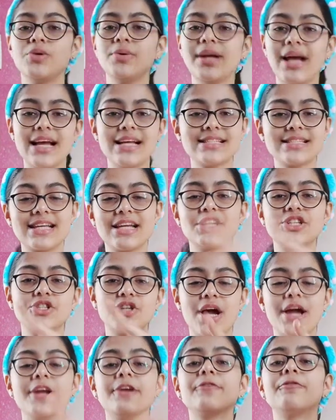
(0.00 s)
you guys can
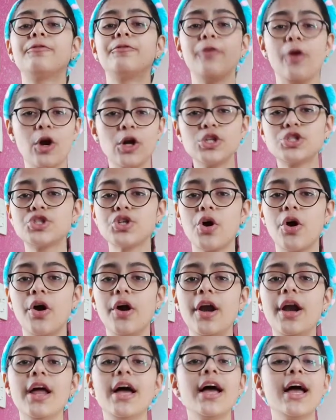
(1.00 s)
try it for
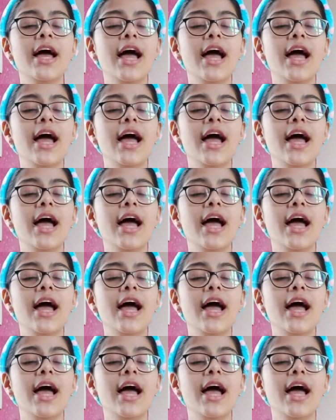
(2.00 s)
sure.